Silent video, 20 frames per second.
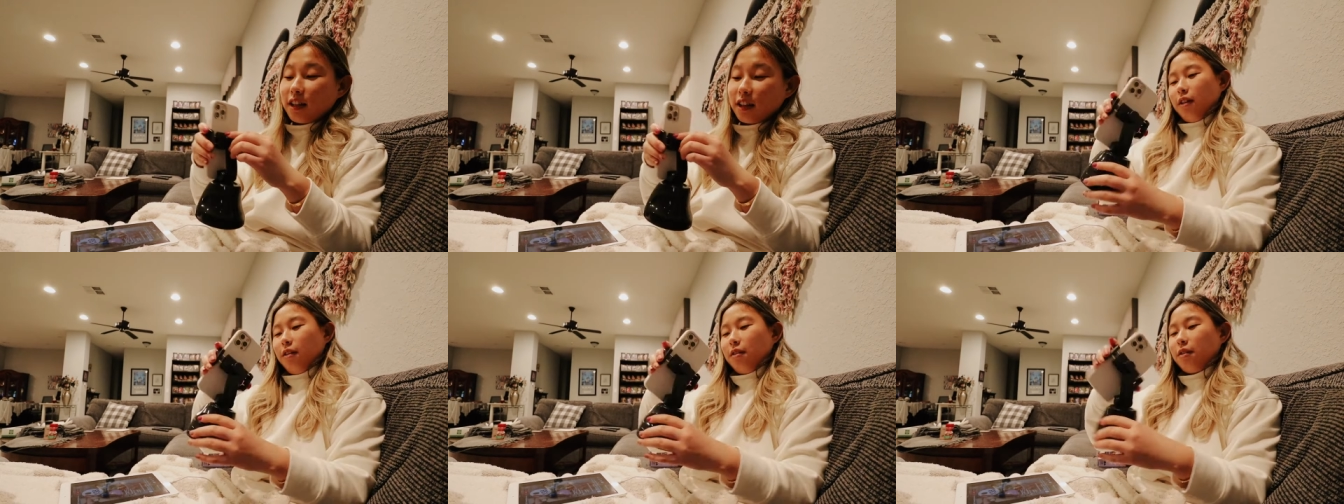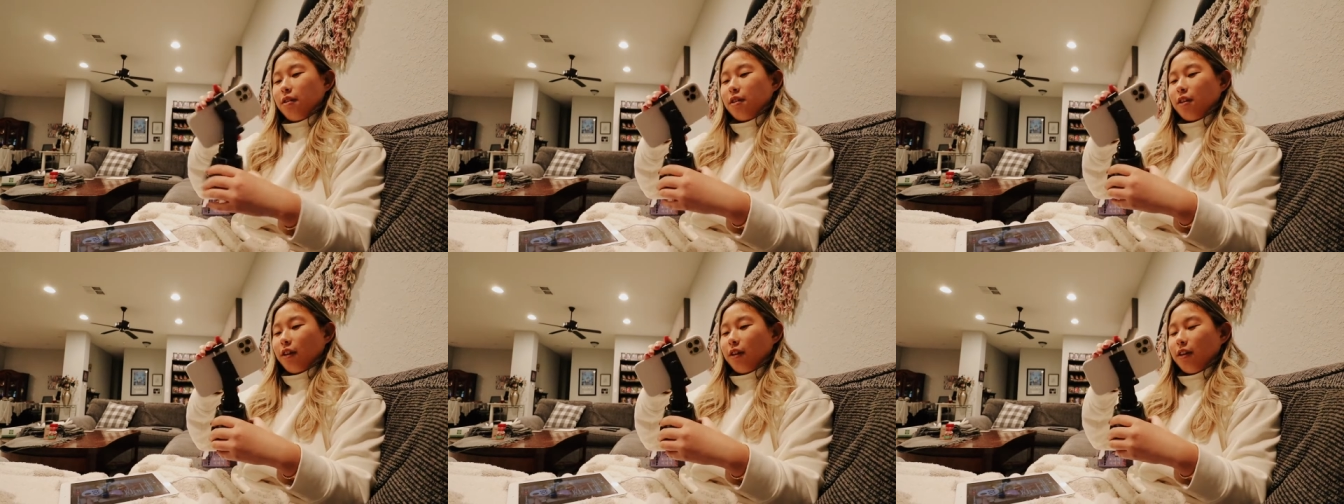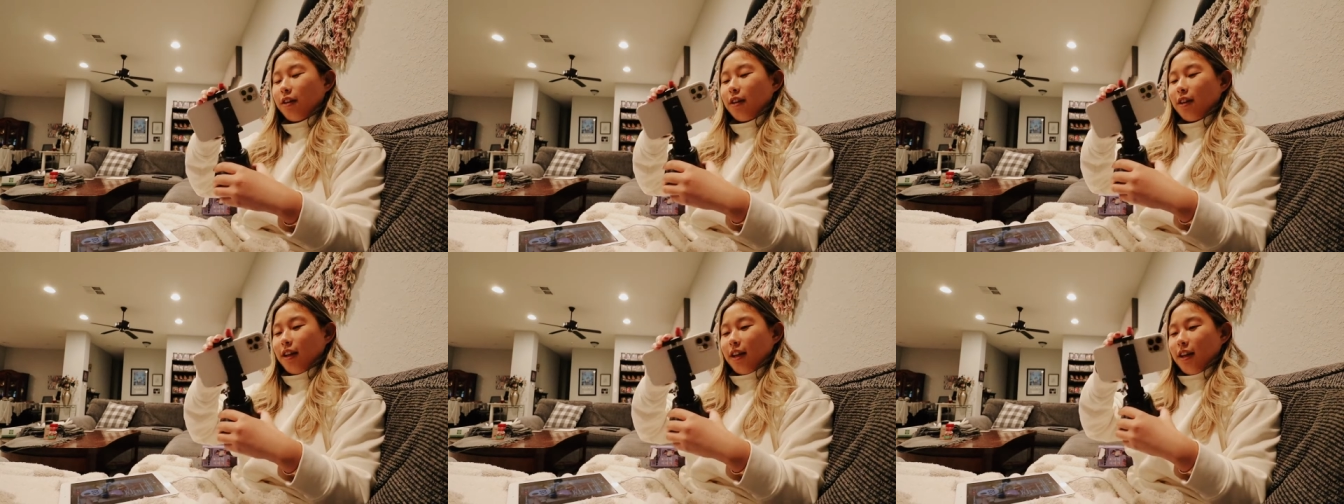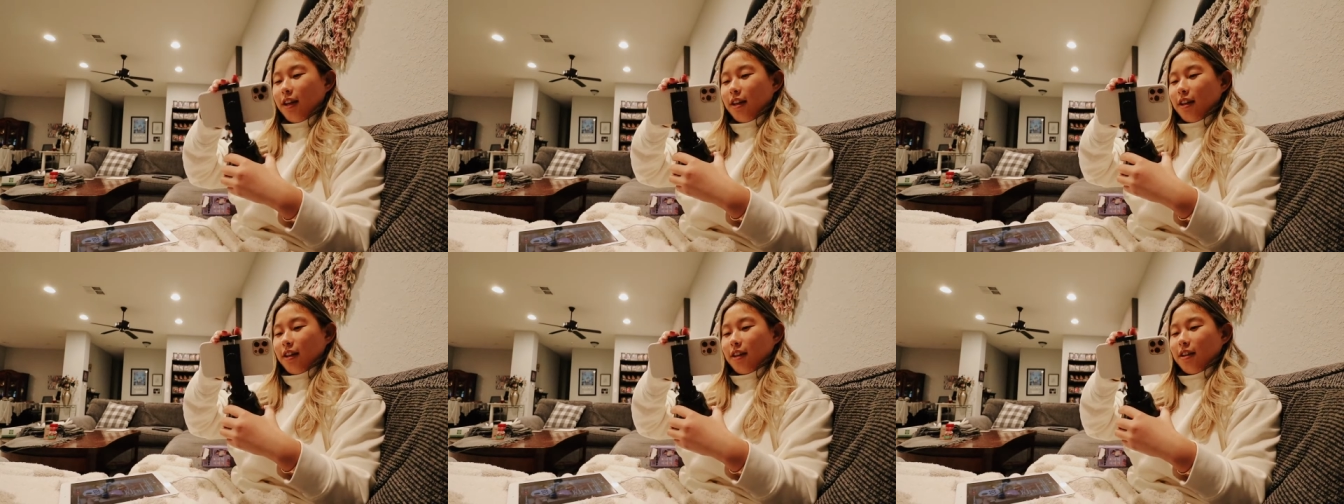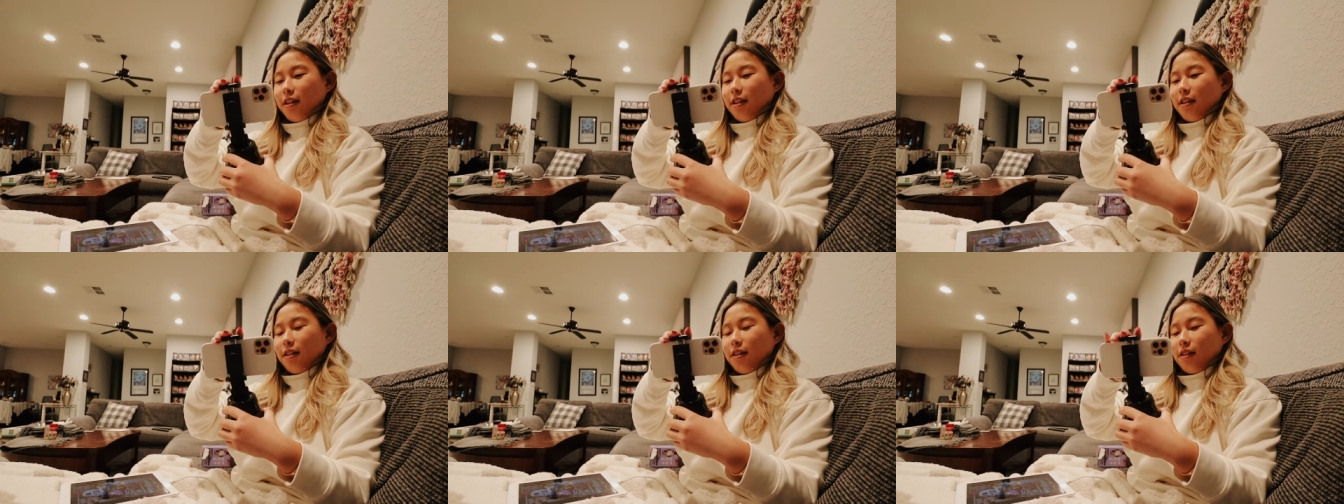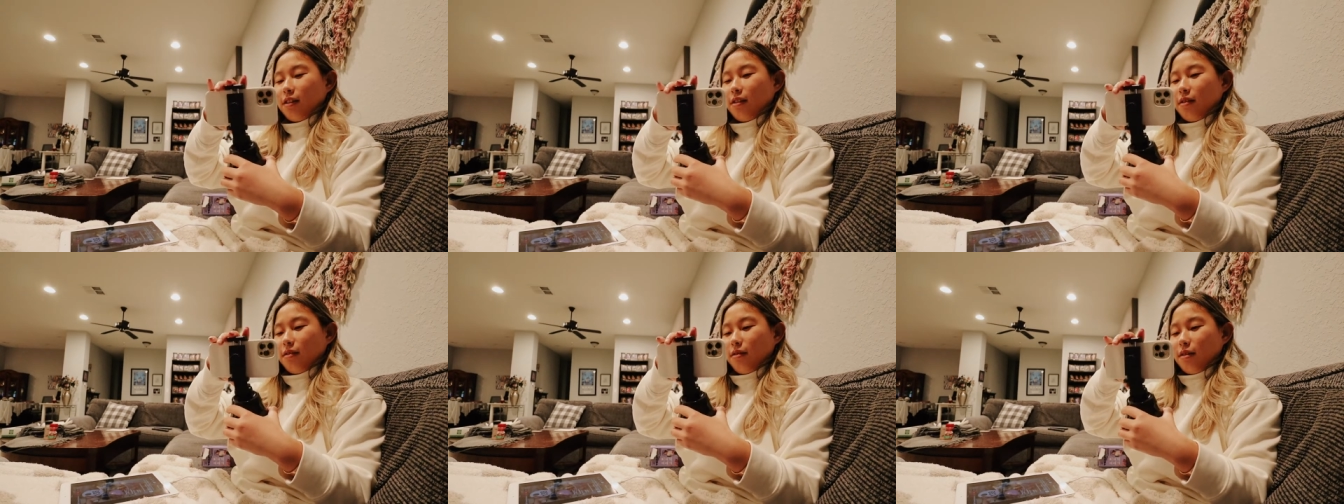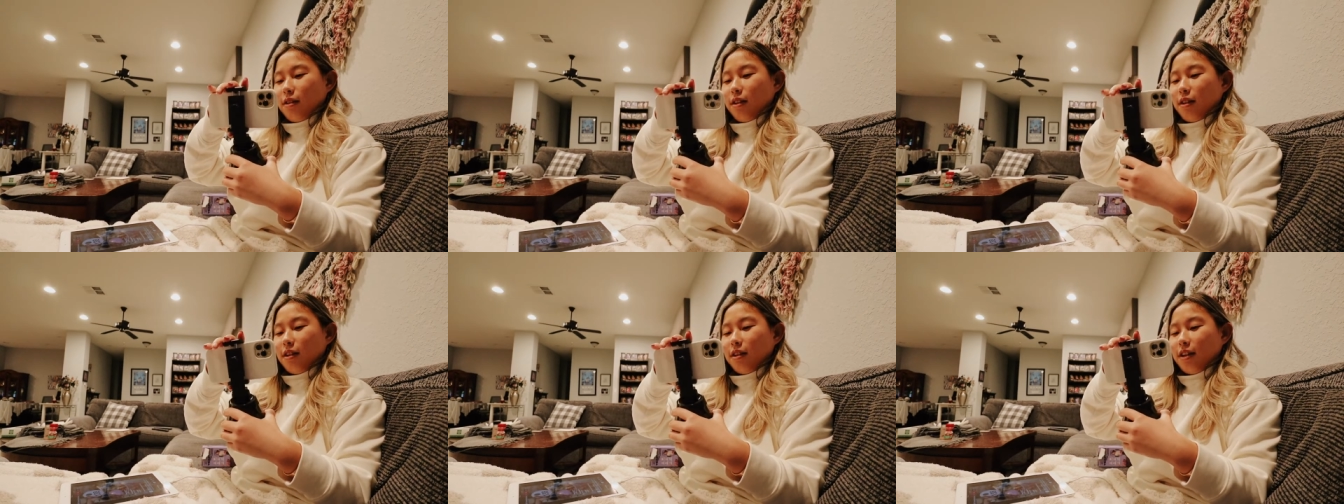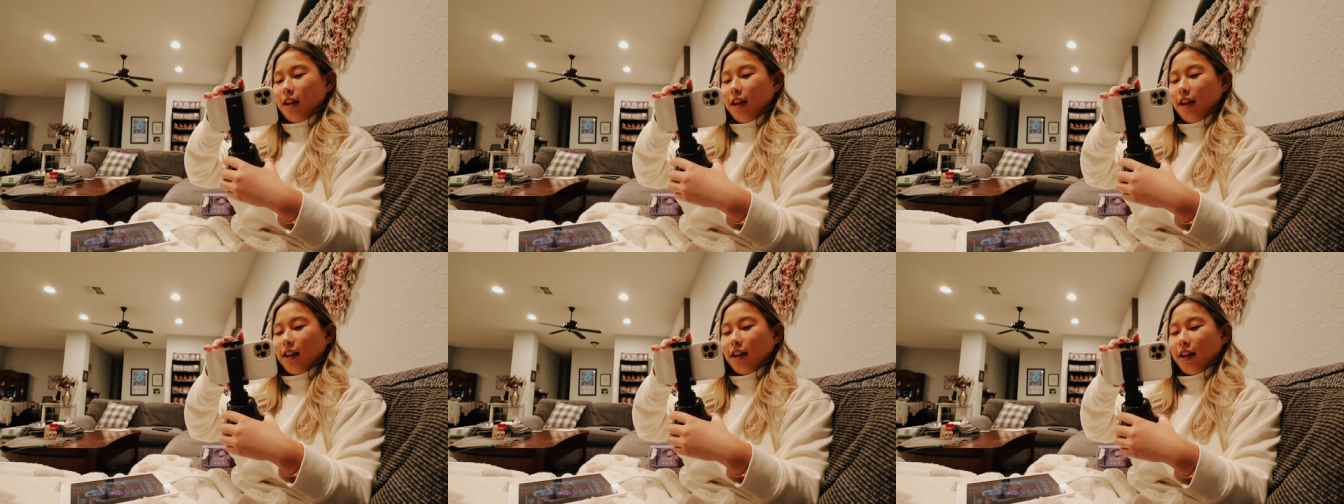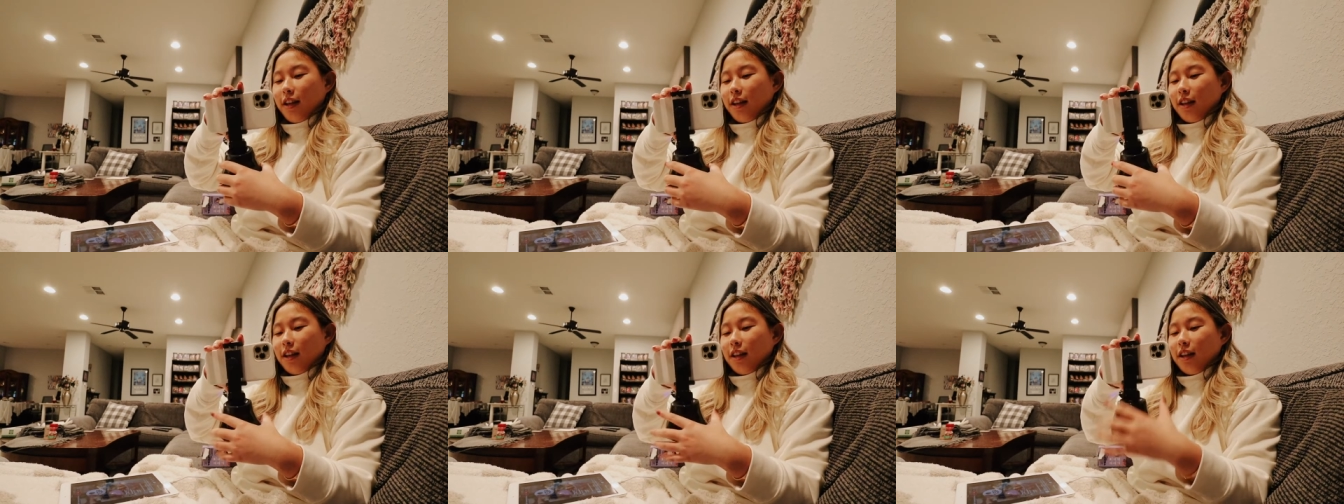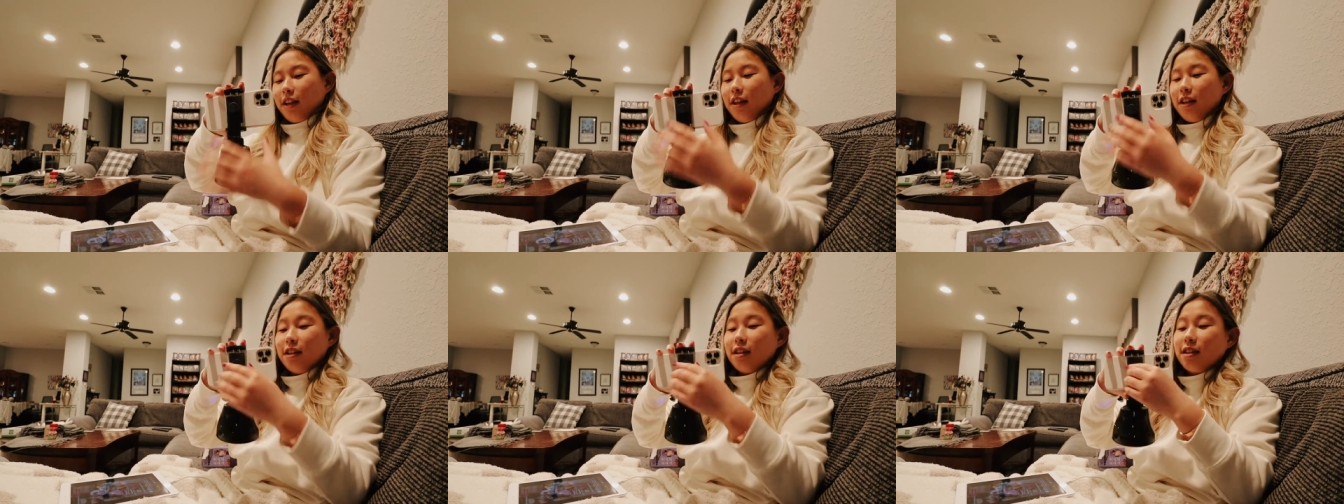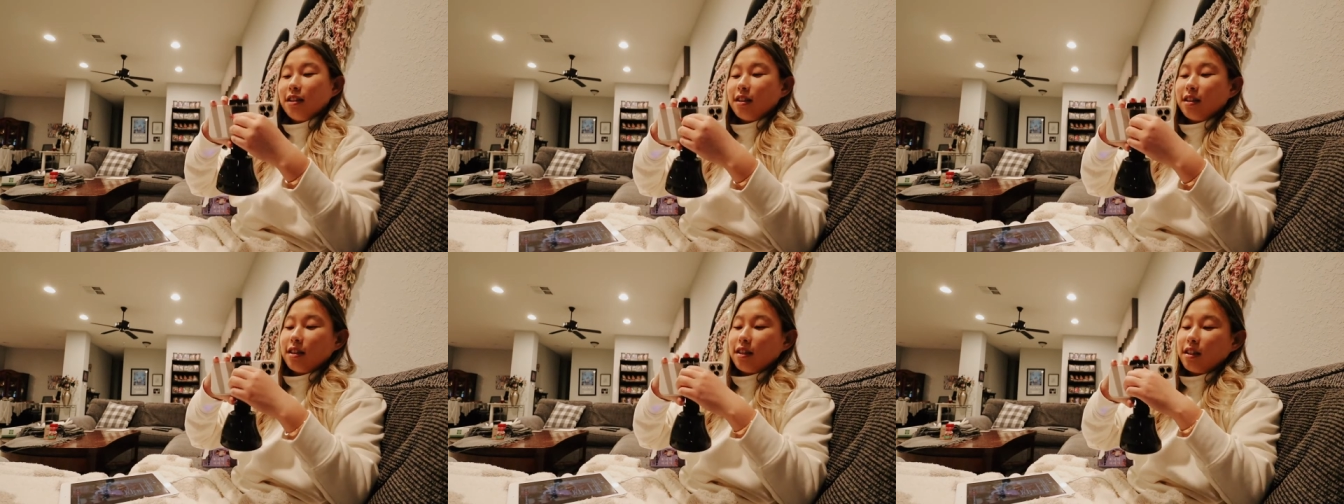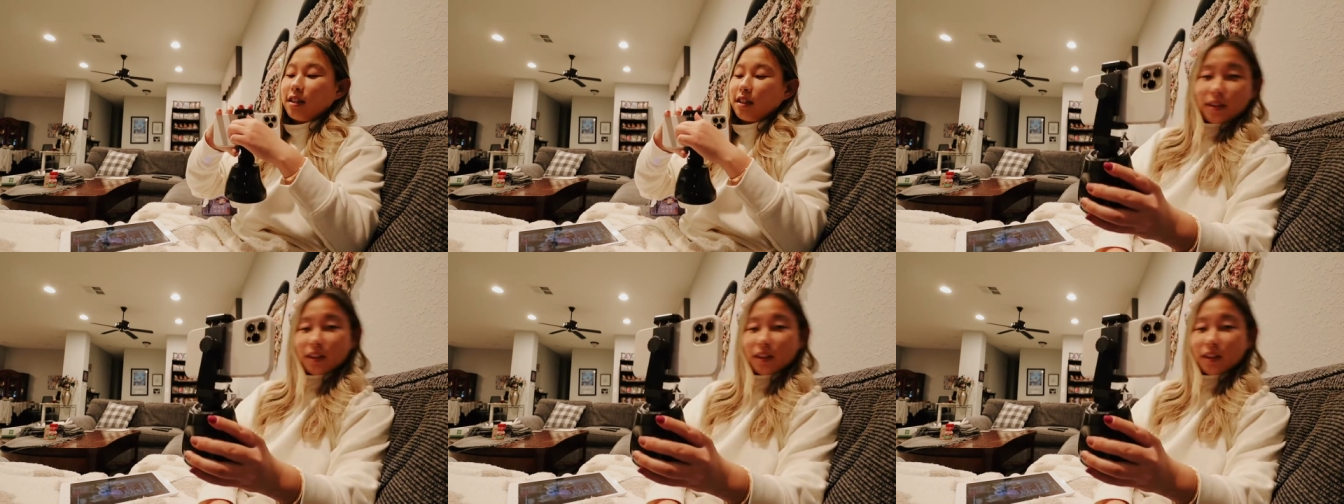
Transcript: You can turn it like to the side like this.